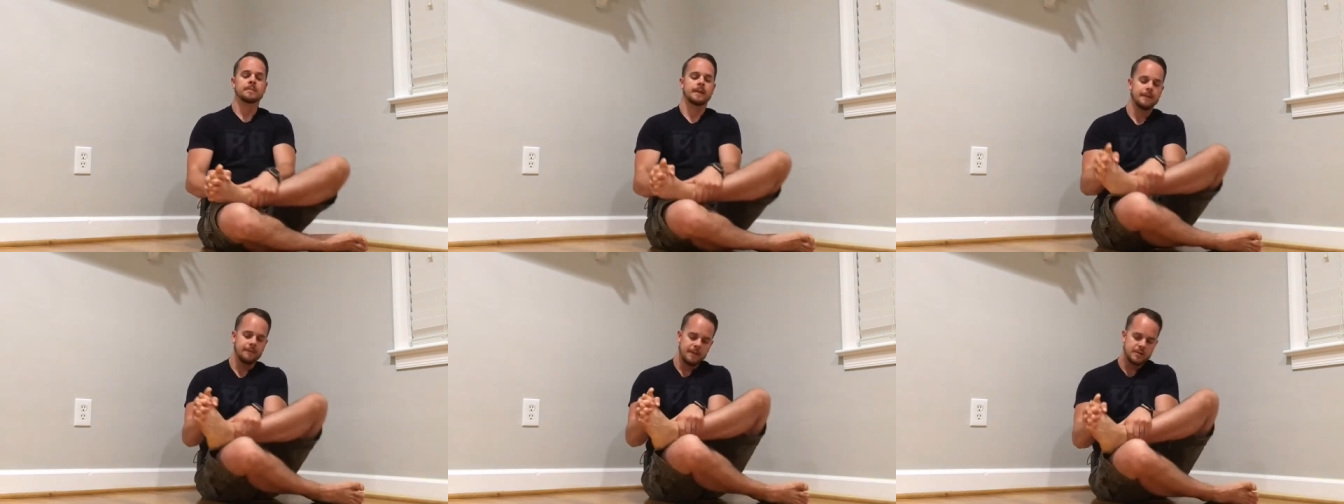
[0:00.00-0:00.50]

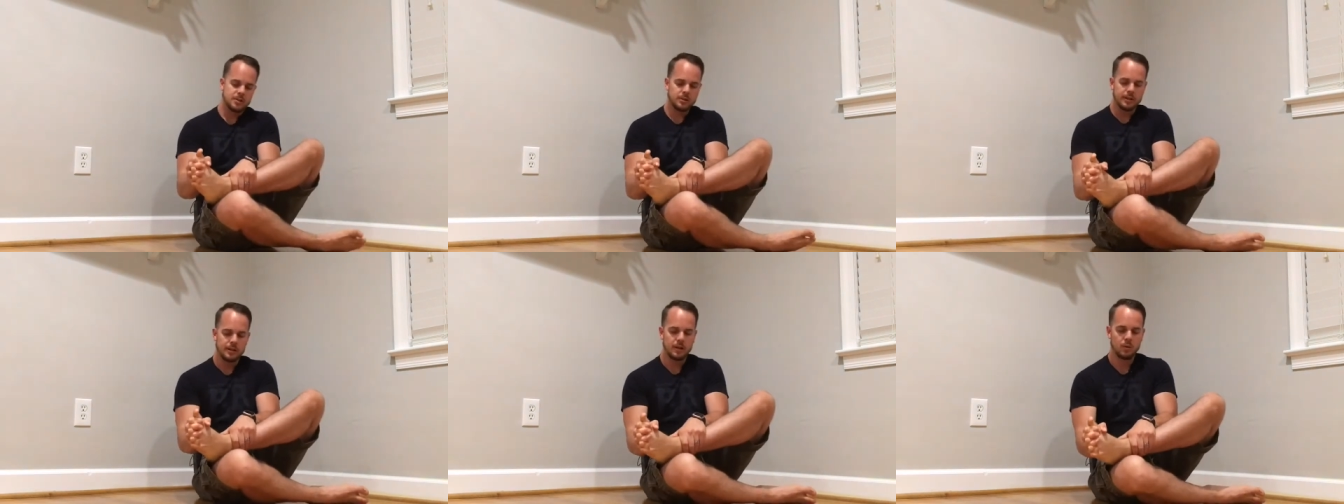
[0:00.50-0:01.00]

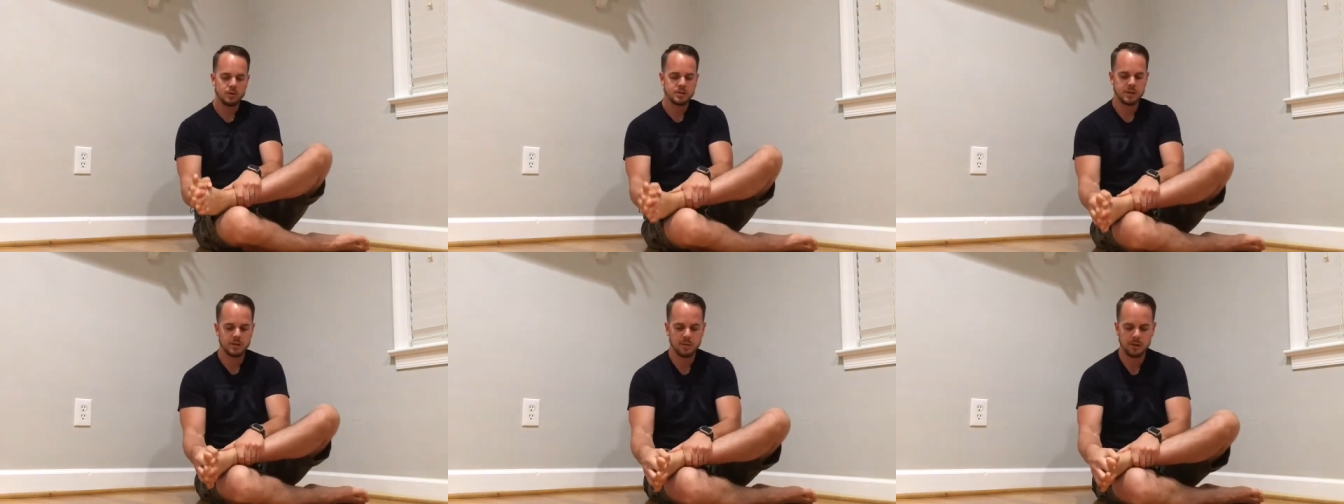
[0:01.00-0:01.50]
Eventually, what
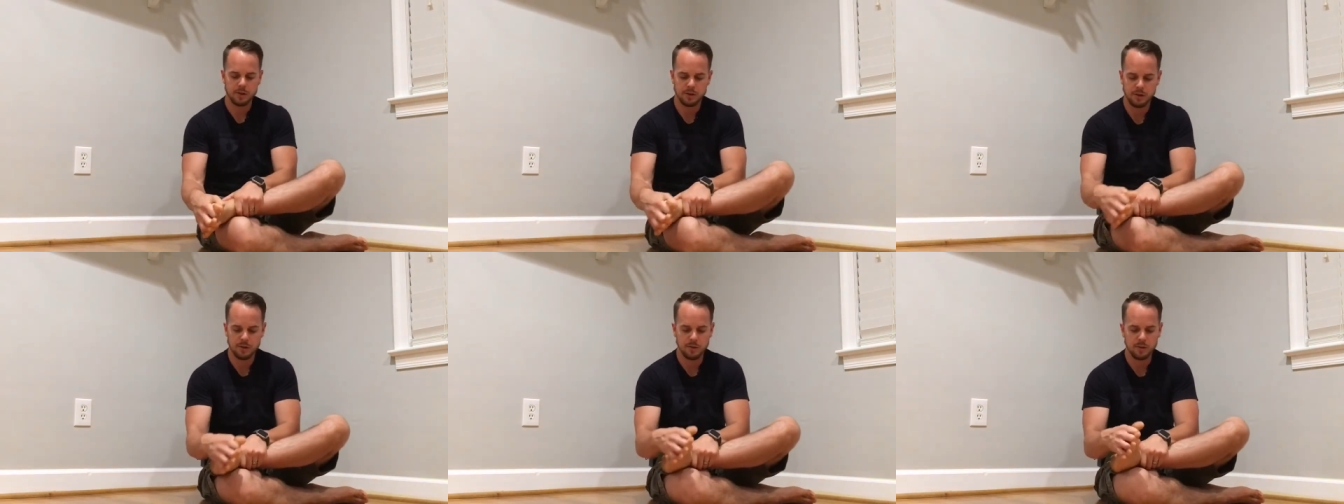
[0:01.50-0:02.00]
you're gonna wanna
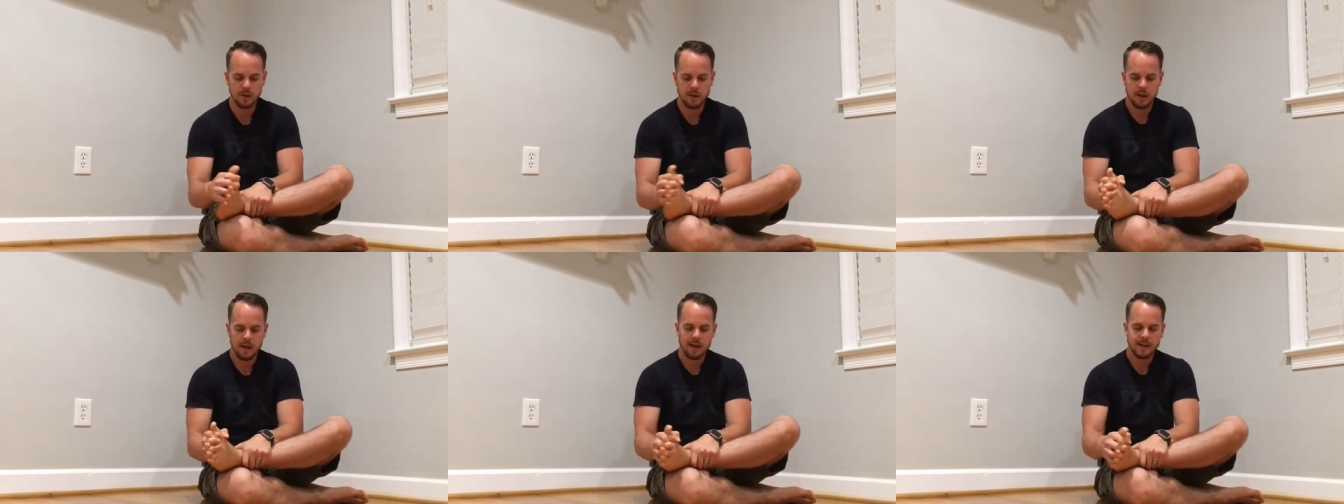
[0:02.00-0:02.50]
do
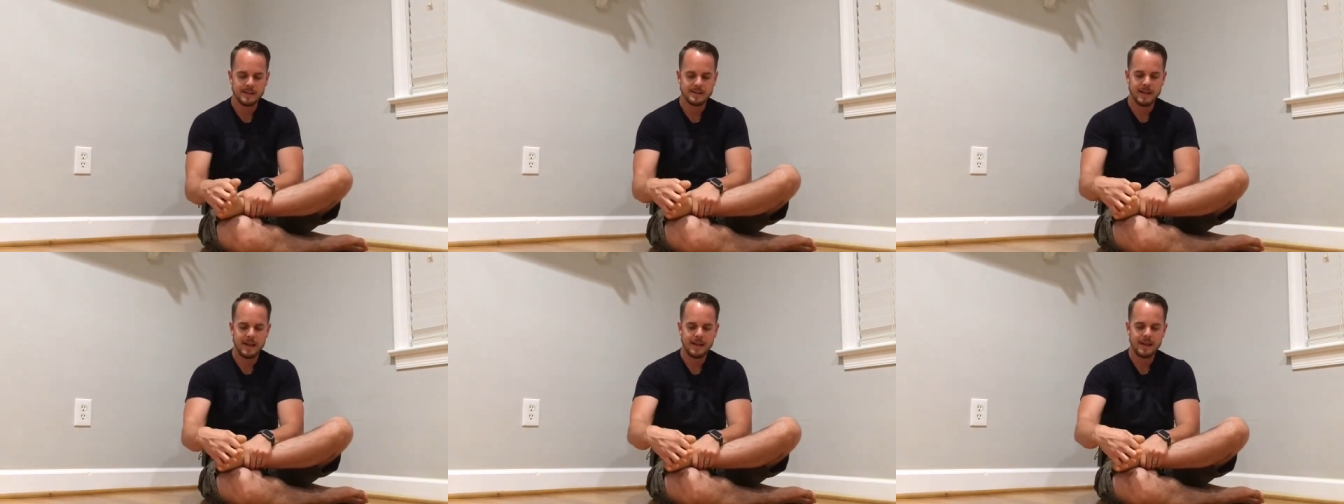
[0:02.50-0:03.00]
is
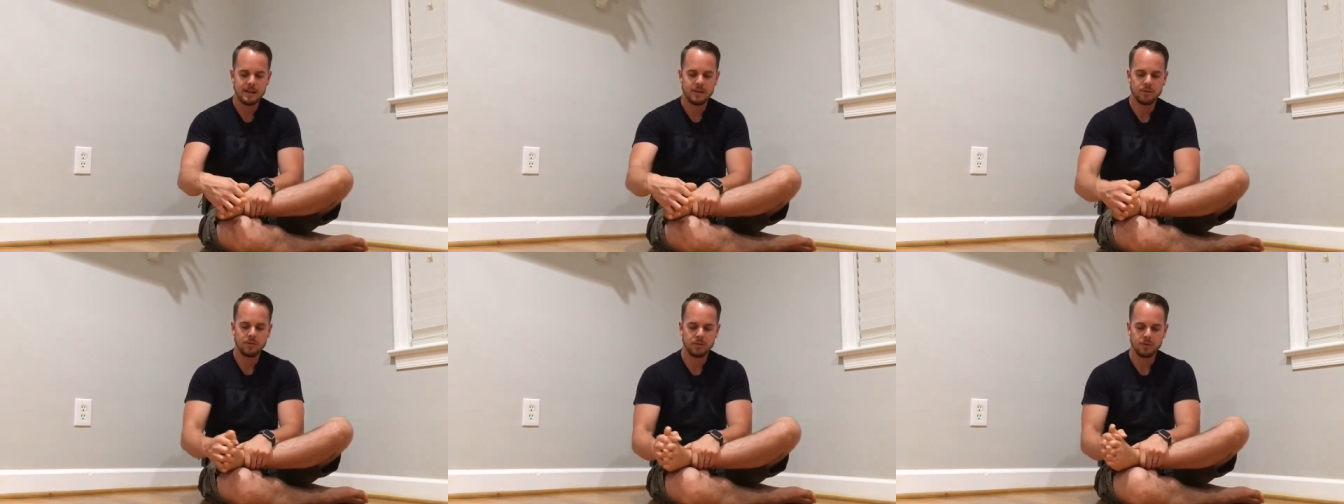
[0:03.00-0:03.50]
take it
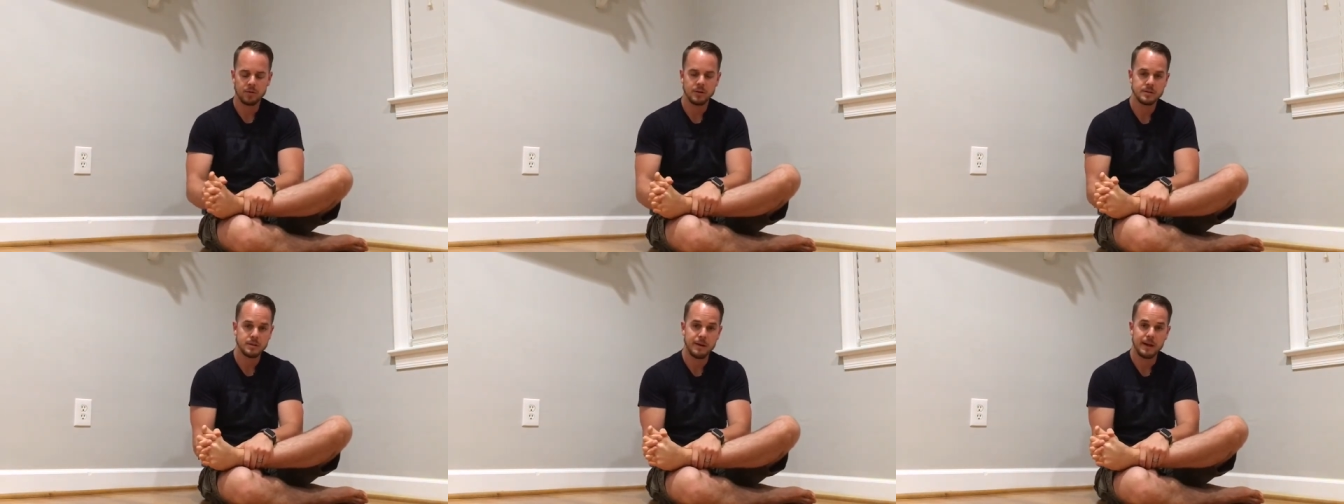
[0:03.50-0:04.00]
through
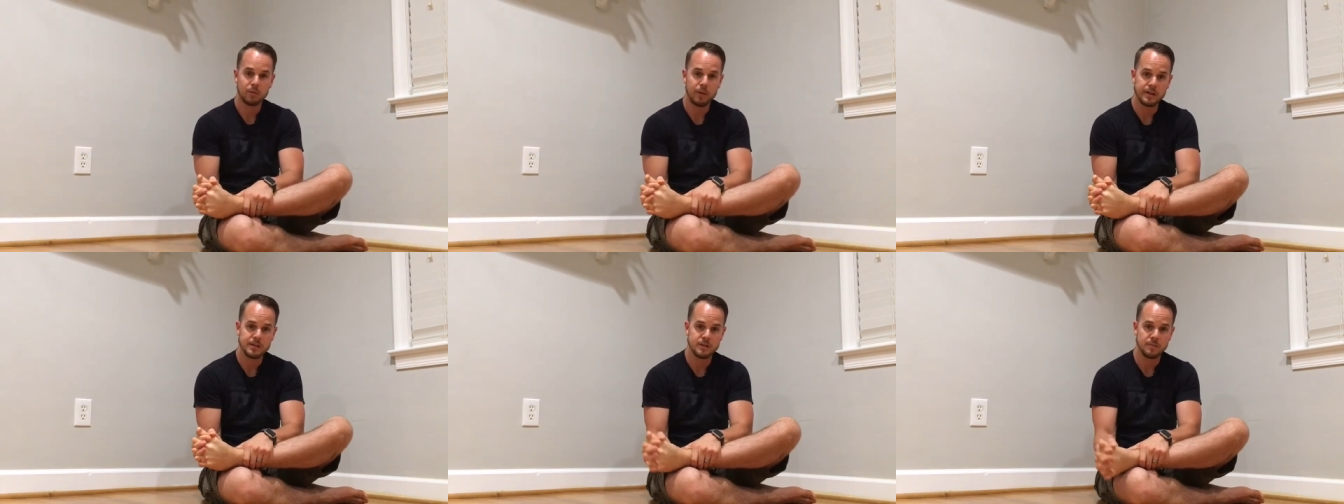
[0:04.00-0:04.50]
some end
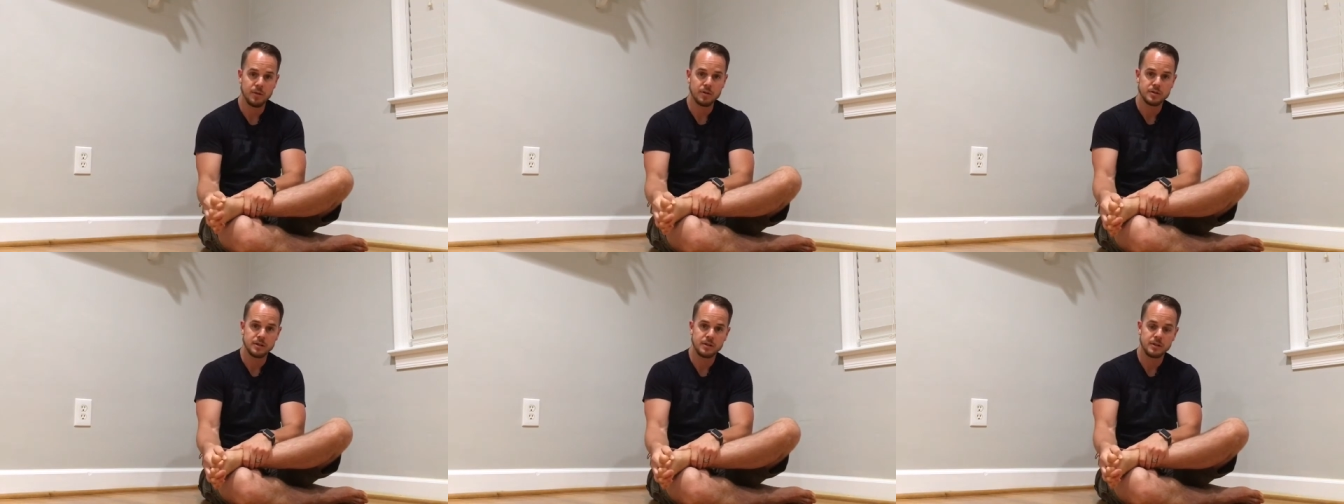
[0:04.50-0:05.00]
ranges of
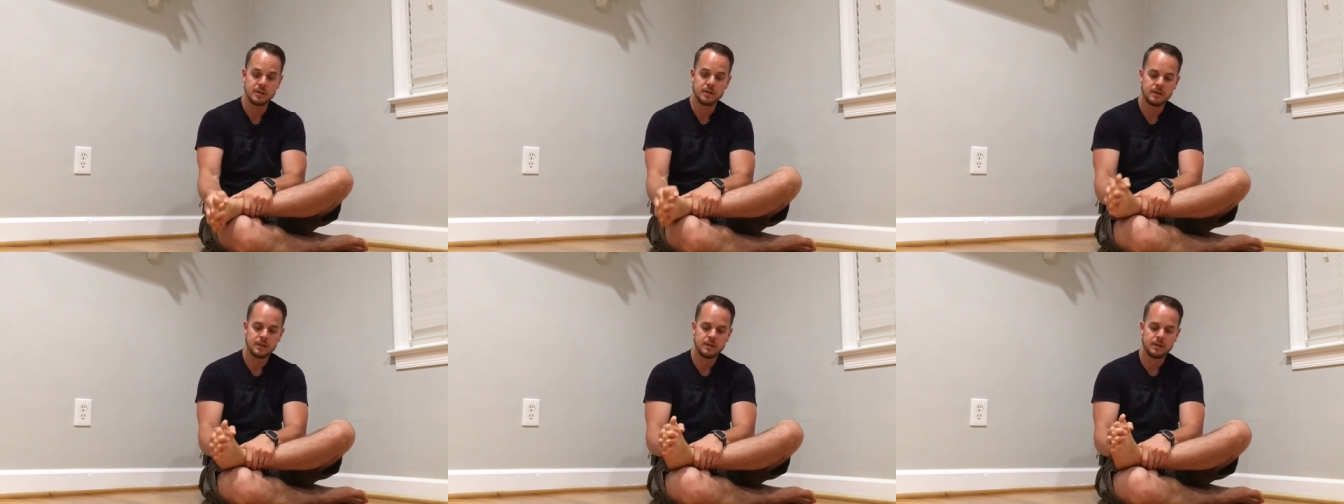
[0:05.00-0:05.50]
motion,
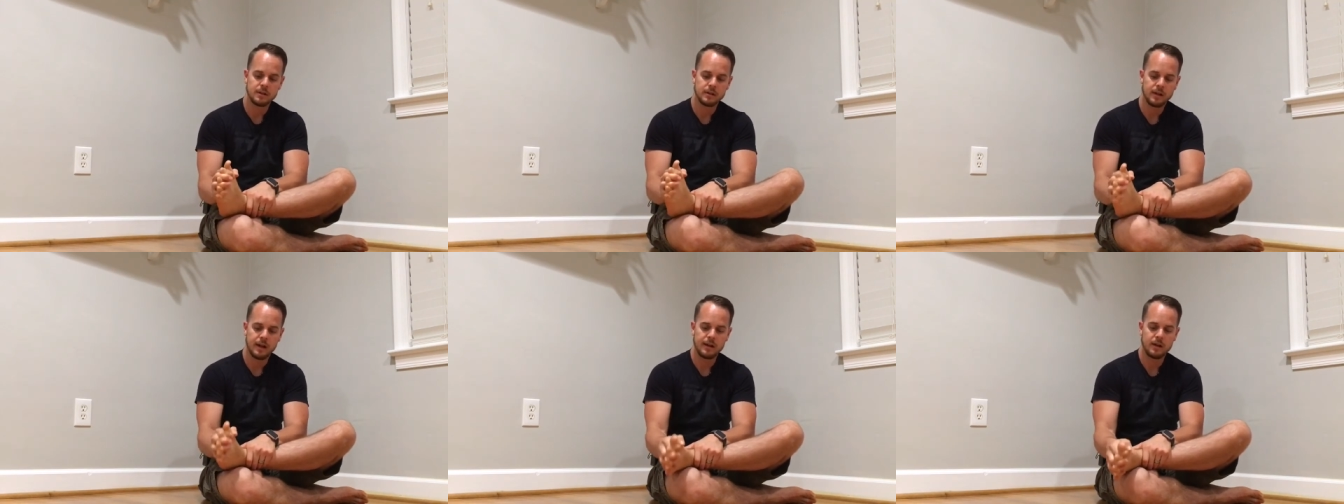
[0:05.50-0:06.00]

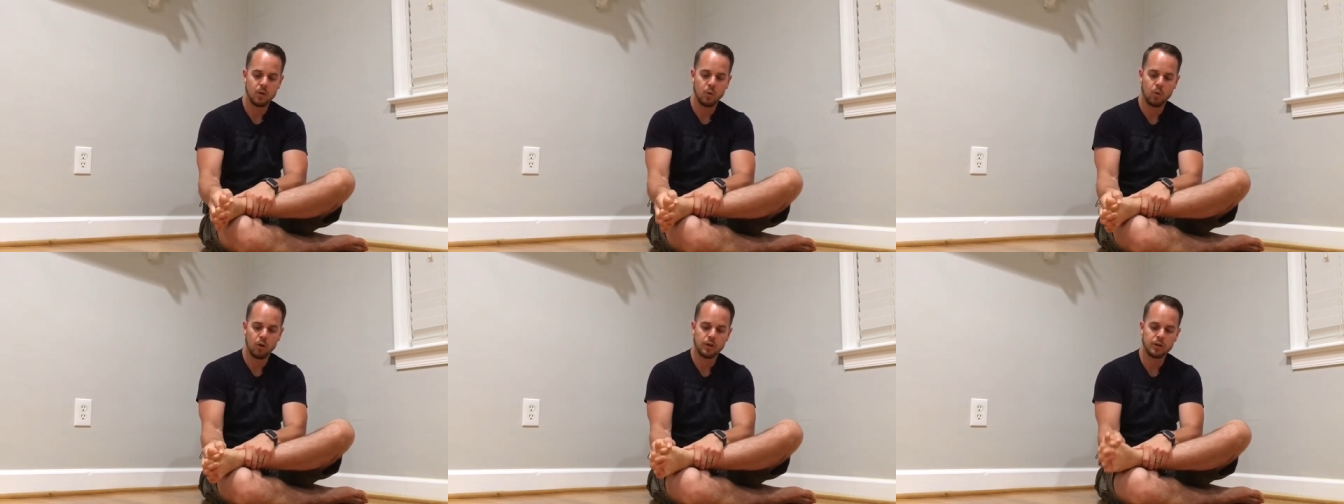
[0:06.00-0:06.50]
okay?
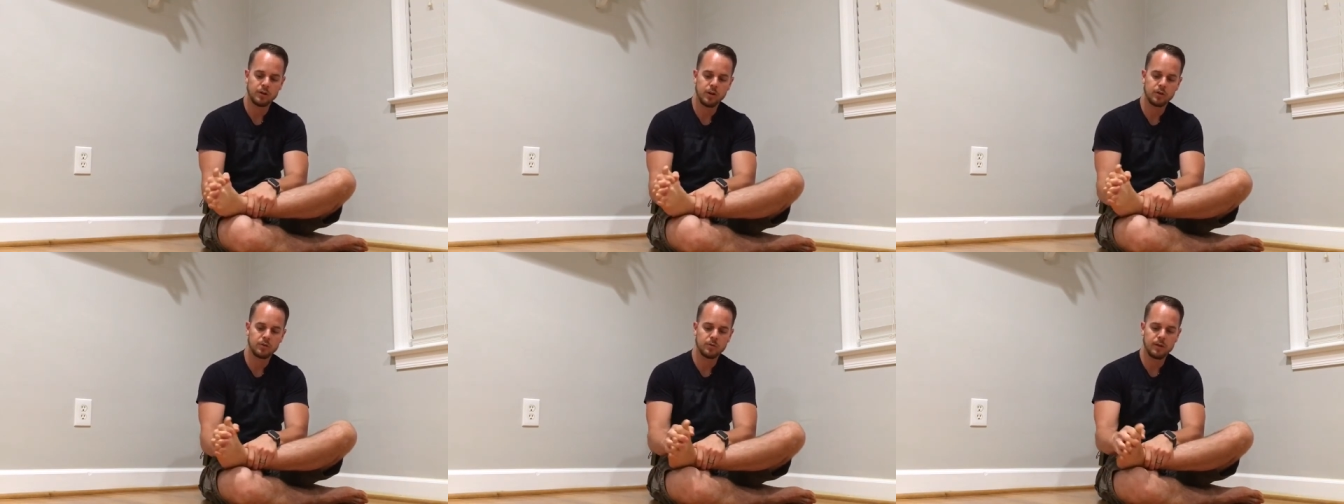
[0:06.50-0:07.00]
Work your
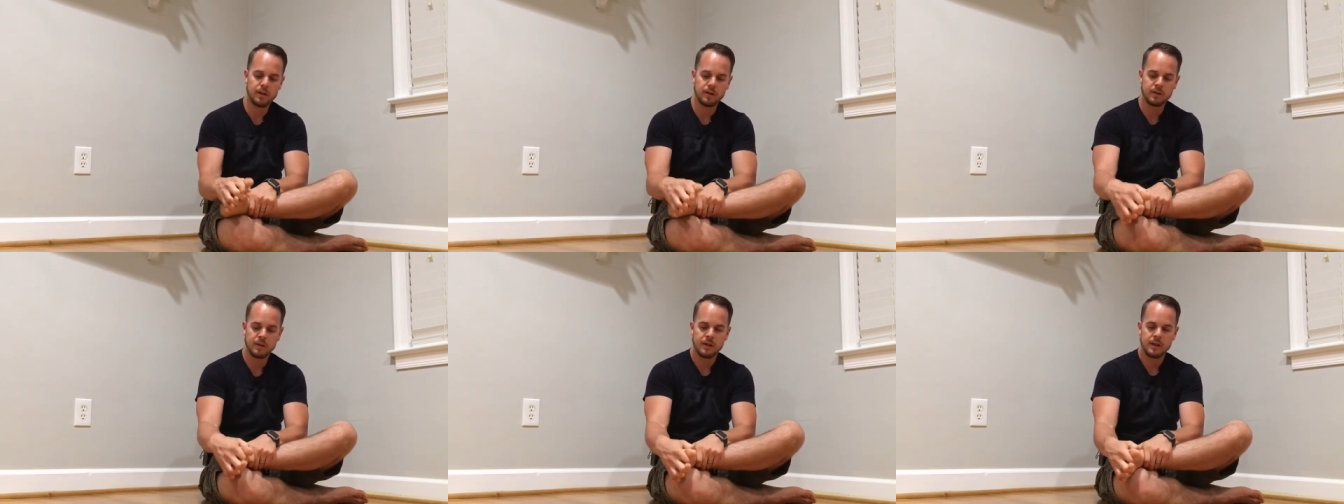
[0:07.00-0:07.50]
toes around,